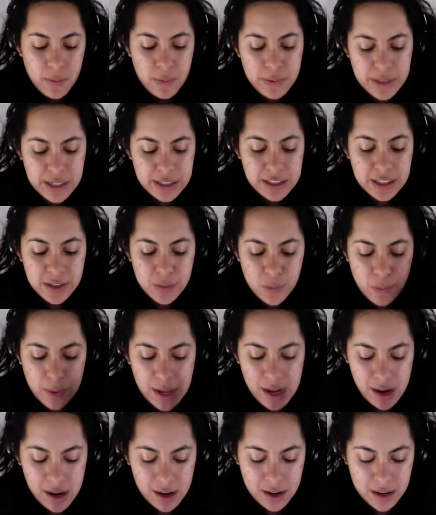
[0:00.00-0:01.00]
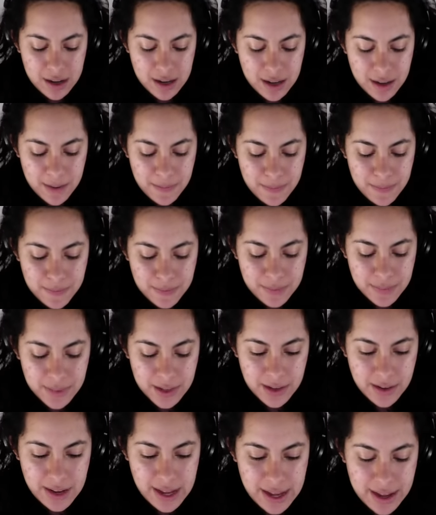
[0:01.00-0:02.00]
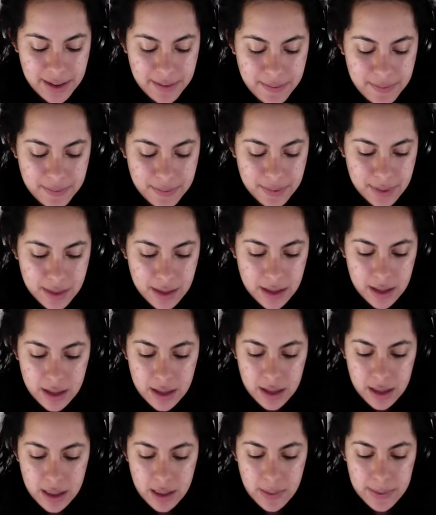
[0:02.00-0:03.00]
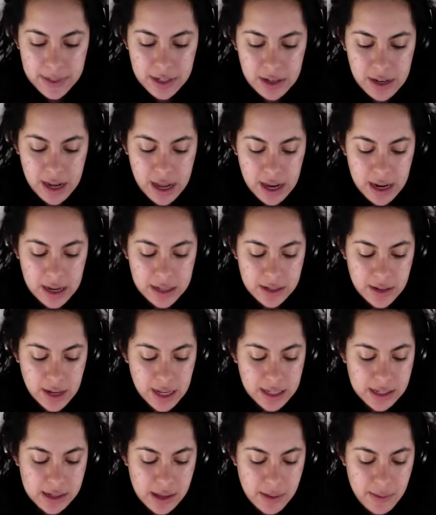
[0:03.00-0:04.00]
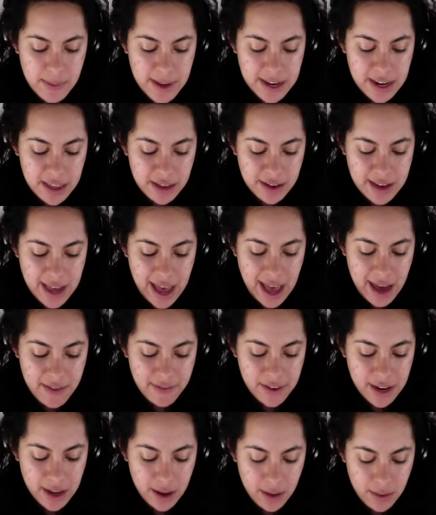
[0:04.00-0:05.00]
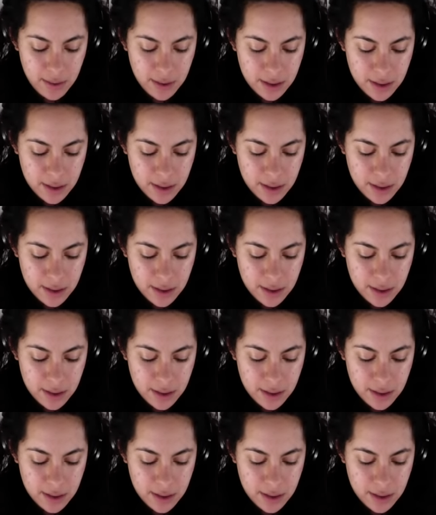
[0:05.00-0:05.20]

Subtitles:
This is weird. Okay, let me start again. So I guess, let me make another cat video.